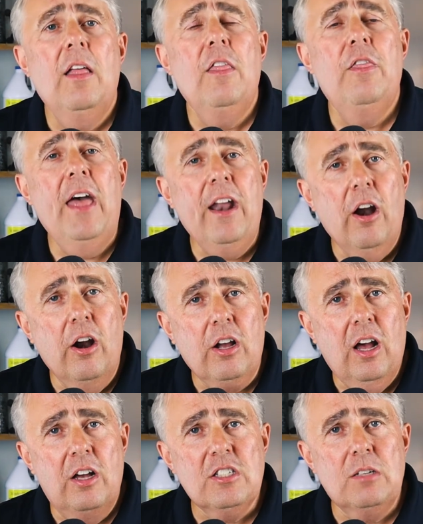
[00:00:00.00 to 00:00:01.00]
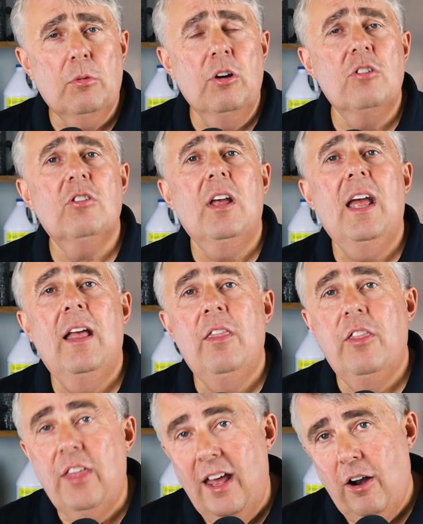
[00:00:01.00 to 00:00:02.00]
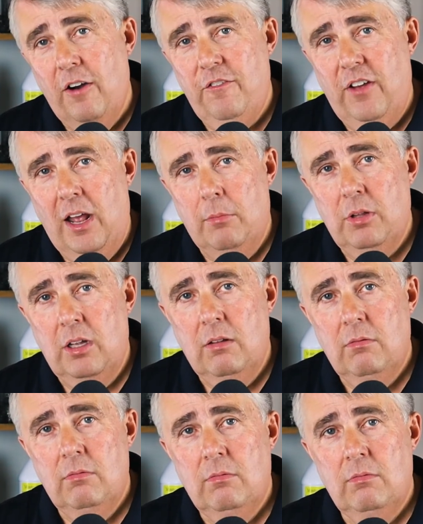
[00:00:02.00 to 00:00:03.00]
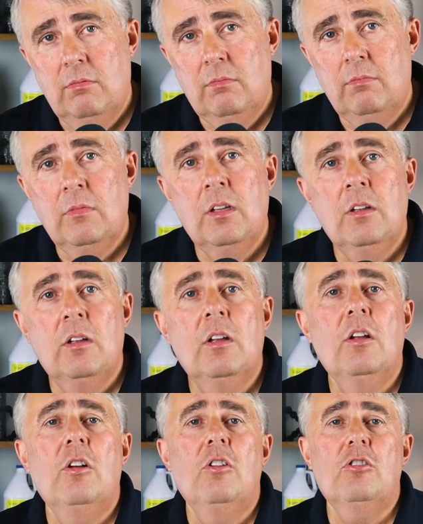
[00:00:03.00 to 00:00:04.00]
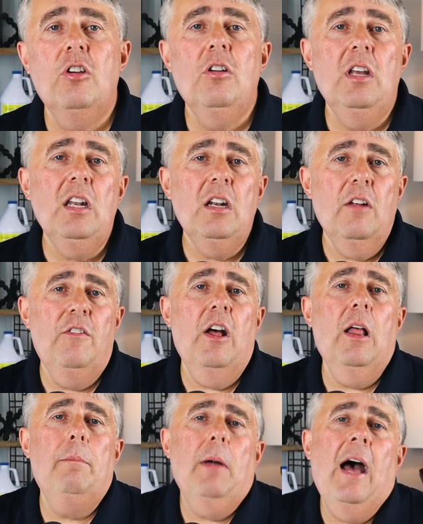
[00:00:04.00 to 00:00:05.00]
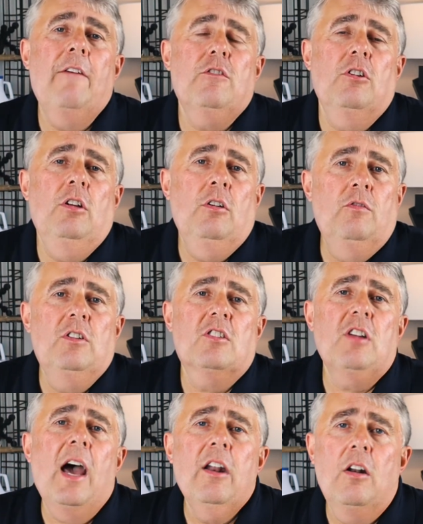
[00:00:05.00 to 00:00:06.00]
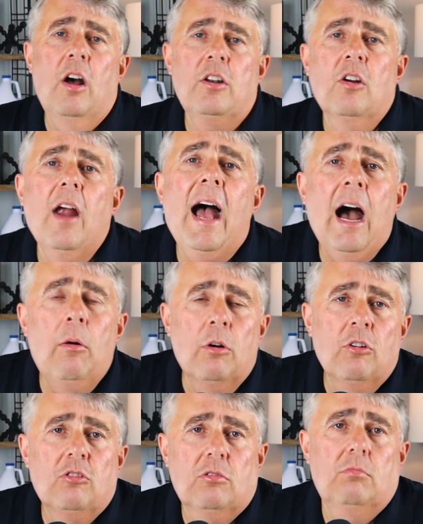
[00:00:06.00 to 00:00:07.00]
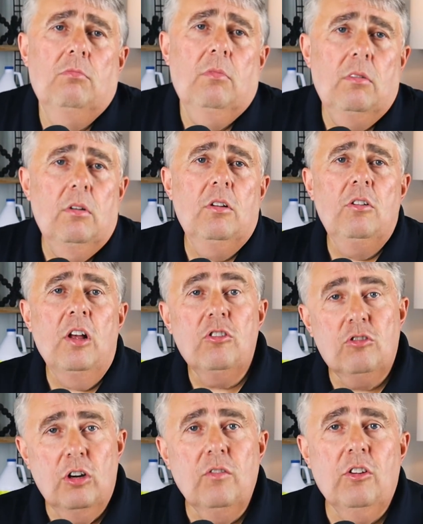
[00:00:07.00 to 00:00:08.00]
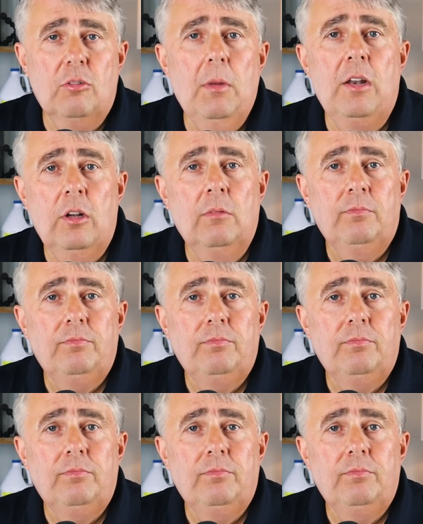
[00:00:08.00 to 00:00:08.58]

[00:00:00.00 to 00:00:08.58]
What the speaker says: then our customers, and then our family. So you need to develop, after you've decided on your hours, a service menu.